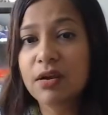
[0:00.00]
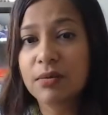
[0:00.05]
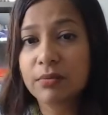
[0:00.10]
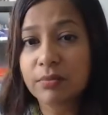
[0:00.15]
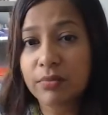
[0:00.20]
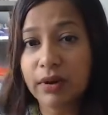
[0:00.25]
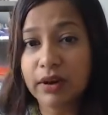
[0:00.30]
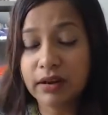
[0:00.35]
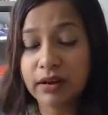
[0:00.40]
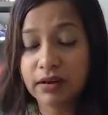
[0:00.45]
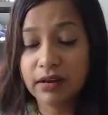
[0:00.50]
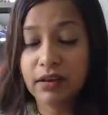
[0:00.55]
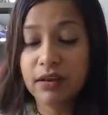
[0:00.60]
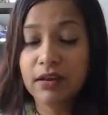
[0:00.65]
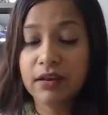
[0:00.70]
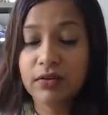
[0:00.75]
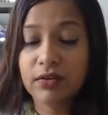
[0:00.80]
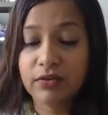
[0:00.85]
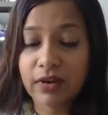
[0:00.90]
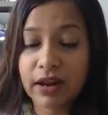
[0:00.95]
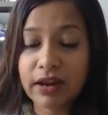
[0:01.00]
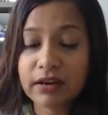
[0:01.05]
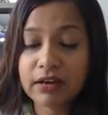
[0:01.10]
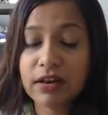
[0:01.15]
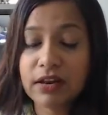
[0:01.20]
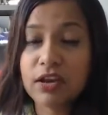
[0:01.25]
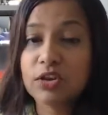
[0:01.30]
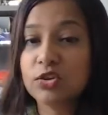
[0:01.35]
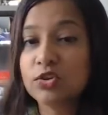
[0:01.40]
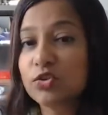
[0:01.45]
brain, right?
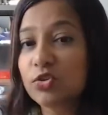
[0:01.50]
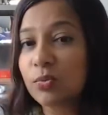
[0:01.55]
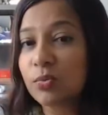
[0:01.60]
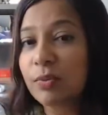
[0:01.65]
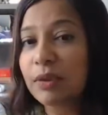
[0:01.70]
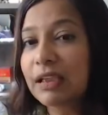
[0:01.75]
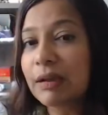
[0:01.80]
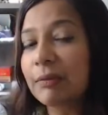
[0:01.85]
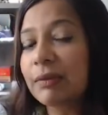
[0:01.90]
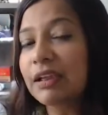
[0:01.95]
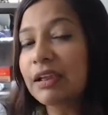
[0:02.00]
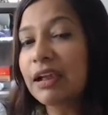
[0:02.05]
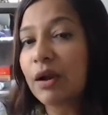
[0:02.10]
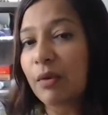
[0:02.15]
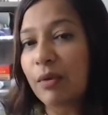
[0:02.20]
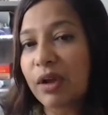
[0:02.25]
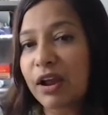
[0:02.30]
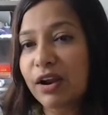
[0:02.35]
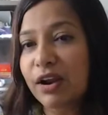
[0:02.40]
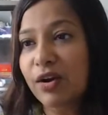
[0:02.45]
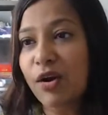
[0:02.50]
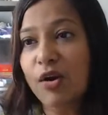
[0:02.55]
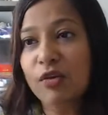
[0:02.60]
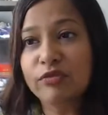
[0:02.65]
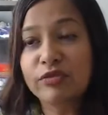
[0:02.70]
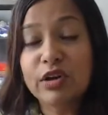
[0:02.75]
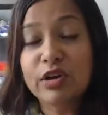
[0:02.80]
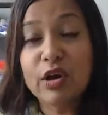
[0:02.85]
So becoming aware of